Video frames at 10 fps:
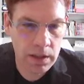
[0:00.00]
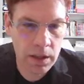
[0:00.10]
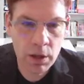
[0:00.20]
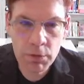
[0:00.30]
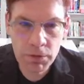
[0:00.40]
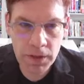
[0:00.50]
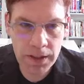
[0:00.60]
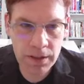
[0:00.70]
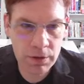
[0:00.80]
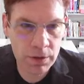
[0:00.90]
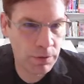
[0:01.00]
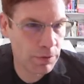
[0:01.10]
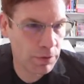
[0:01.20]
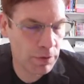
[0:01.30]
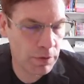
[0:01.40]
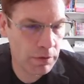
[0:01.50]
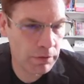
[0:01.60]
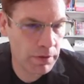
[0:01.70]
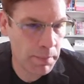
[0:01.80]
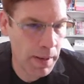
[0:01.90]
Hopefully you've
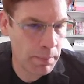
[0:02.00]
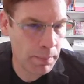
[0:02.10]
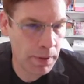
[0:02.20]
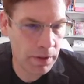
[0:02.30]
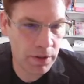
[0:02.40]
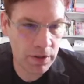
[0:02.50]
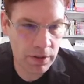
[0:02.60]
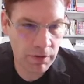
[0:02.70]
remembered